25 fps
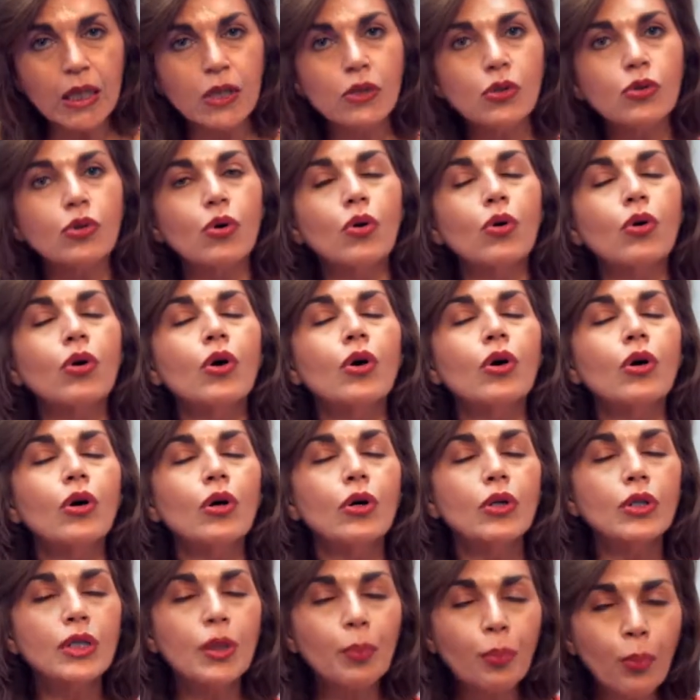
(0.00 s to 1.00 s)
So
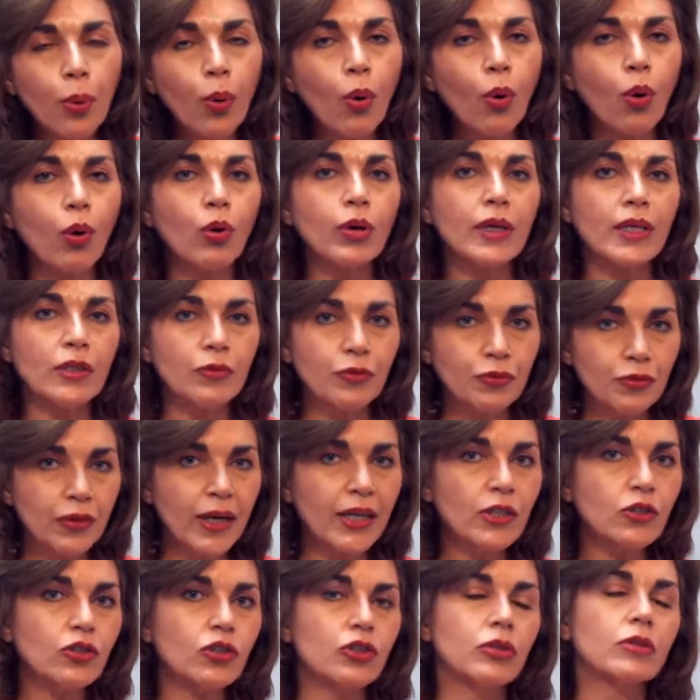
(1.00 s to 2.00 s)
the Peau in
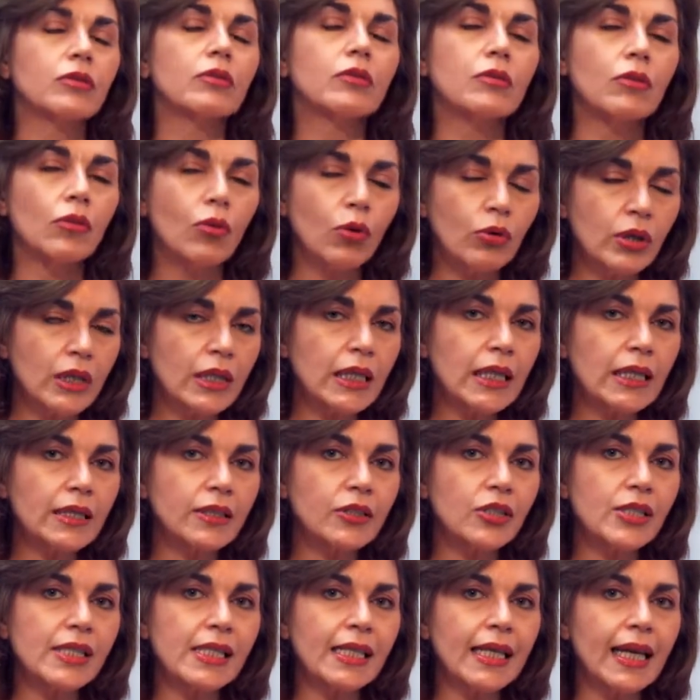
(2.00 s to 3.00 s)
French or in
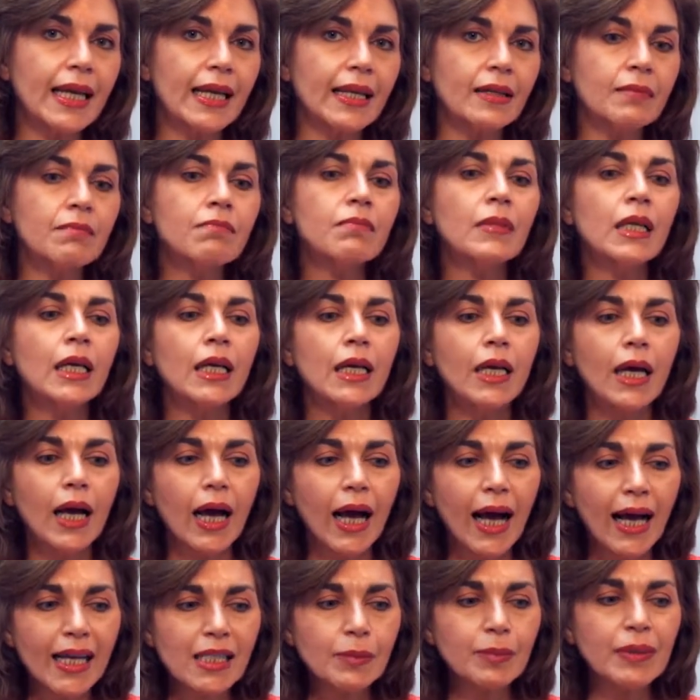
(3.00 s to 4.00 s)
English Skin
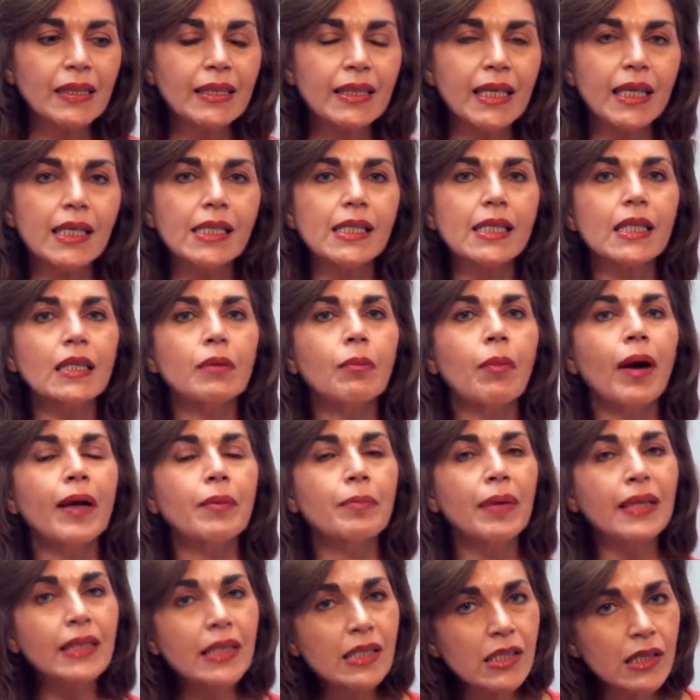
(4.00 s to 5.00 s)
has been tested by
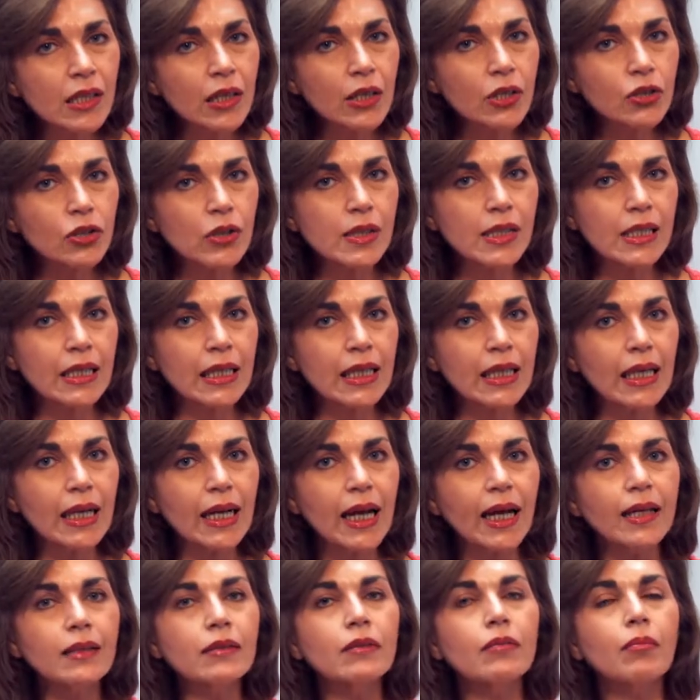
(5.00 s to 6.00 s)
many surgeons in
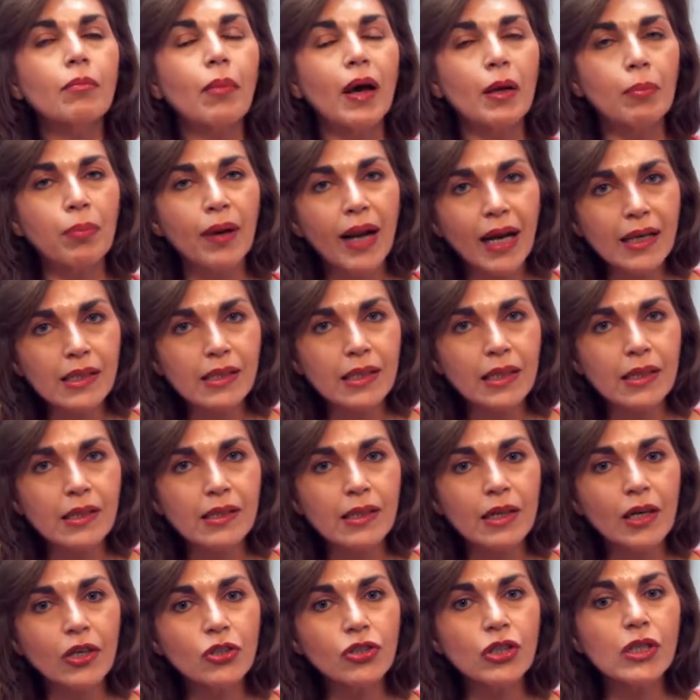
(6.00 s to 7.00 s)
England, by plastic
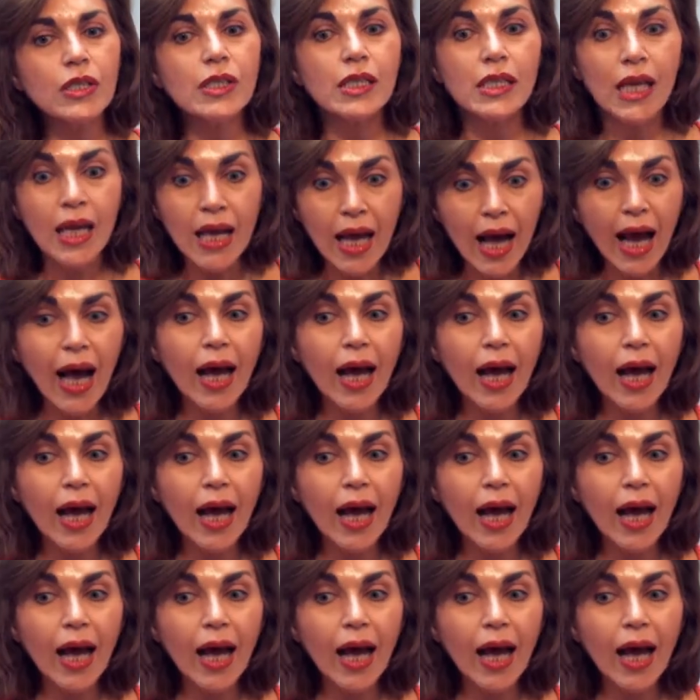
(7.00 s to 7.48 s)
surgeons,